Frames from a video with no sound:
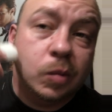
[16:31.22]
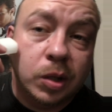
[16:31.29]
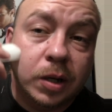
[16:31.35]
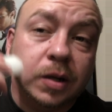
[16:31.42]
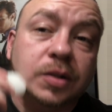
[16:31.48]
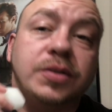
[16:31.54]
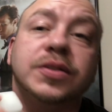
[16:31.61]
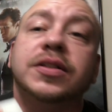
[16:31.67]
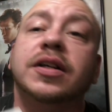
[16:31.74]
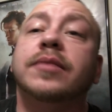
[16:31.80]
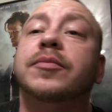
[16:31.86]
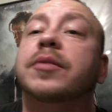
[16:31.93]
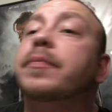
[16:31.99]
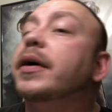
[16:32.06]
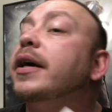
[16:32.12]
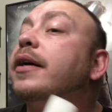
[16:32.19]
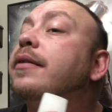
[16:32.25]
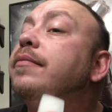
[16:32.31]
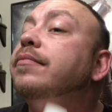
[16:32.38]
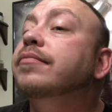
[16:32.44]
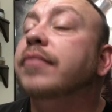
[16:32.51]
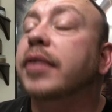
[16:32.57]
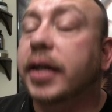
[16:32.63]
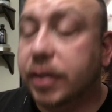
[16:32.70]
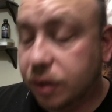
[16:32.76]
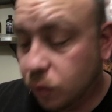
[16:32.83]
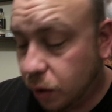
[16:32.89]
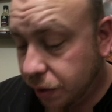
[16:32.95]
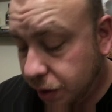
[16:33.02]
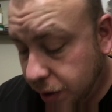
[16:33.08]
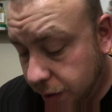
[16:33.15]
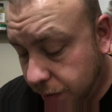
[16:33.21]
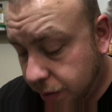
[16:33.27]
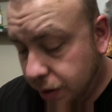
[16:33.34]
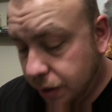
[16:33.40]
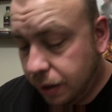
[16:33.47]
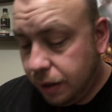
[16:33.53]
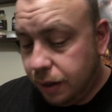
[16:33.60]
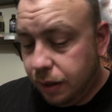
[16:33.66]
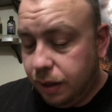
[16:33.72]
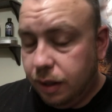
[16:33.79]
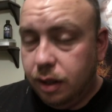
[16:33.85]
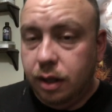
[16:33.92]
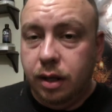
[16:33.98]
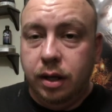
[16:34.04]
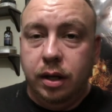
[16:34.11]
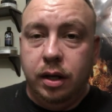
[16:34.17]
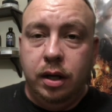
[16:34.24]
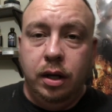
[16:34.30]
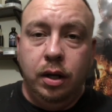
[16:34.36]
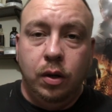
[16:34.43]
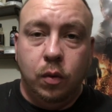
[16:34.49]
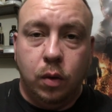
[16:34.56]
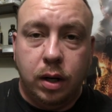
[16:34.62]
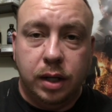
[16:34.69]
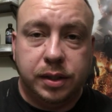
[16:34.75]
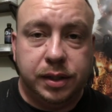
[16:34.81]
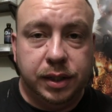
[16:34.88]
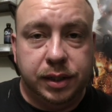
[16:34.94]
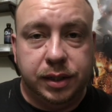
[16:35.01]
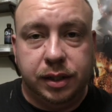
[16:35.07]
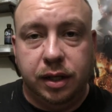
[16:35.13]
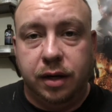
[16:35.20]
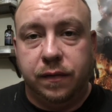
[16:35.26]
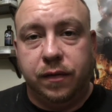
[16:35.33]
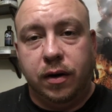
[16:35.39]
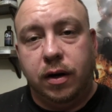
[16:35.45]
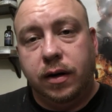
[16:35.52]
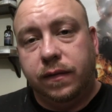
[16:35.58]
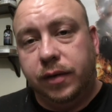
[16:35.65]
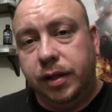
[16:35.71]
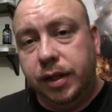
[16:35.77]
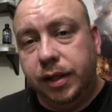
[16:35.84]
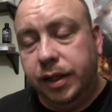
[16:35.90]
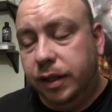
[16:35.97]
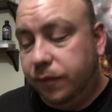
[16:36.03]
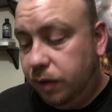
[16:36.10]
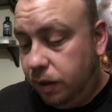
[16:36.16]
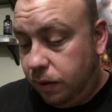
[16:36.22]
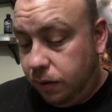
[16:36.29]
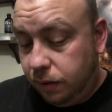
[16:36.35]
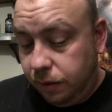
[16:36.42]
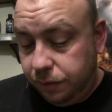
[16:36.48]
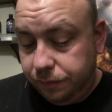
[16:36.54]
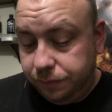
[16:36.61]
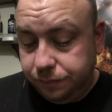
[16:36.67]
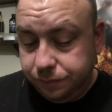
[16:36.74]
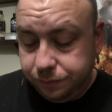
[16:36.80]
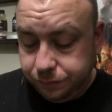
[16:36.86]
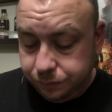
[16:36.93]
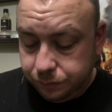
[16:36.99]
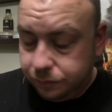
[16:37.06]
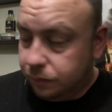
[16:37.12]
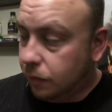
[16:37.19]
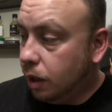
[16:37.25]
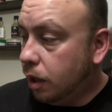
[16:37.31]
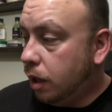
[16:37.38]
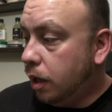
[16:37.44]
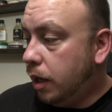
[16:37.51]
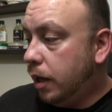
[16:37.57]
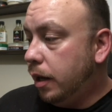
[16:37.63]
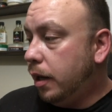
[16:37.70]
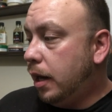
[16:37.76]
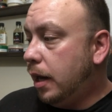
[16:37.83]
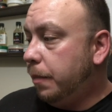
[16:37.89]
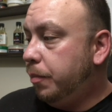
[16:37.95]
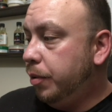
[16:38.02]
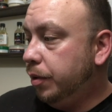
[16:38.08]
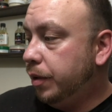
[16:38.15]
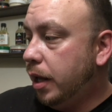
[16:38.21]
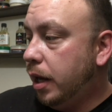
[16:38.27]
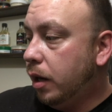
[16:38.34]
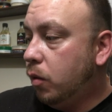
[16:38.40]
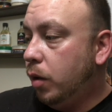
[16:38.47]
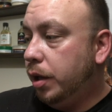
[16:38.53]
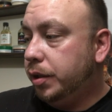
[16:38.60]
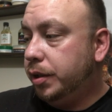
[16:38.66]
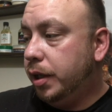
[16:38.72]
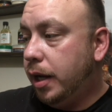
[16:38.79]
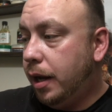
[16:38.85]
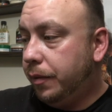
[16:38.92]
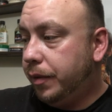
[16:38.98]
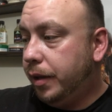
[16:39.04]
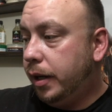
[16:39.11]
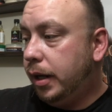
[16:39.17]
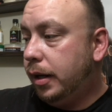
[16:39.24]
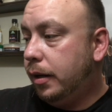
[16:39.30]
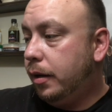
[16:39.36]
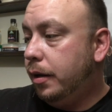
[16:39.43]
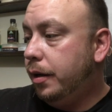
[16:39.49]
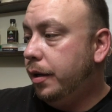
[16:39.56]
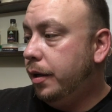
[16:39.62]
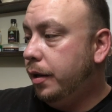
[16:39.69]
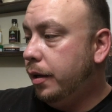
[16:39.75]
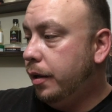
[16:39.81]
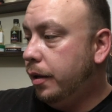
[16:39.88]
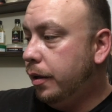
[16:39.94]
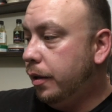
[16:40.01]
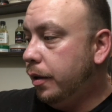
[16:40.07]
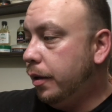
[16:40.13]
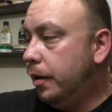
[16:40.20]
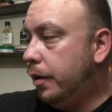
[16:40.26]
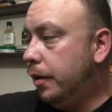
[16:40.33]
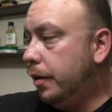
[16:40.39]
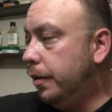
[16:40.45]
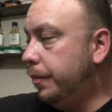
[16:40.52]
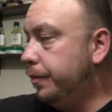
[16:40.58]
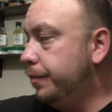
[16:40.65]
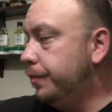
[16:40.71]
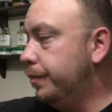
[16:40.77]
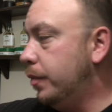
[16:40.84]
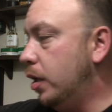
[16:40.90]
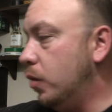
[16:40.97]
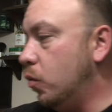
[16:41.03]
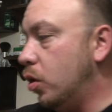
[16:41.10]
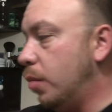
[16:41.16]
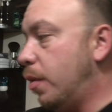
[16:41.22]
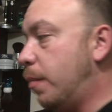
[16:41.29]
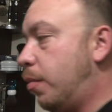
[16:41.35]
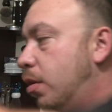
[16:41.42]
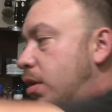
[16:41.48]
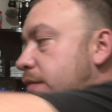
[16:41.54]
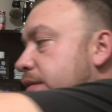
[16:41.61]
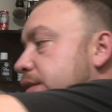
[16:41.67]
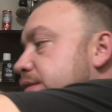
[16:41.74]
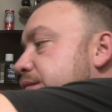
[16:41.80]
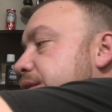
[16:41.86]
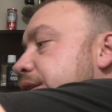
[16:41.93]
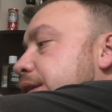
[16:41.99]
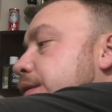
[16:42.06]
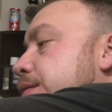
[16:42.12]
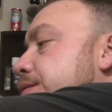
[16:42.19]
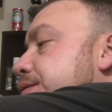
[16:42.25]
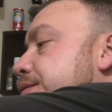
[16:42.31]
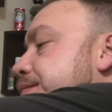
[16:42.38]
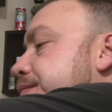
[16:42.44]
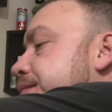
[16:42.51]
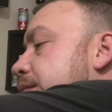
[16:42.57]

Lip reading: There's some debate as to whether you wash this stuff off or you leave it on. I put that question out there in one of my previous videos.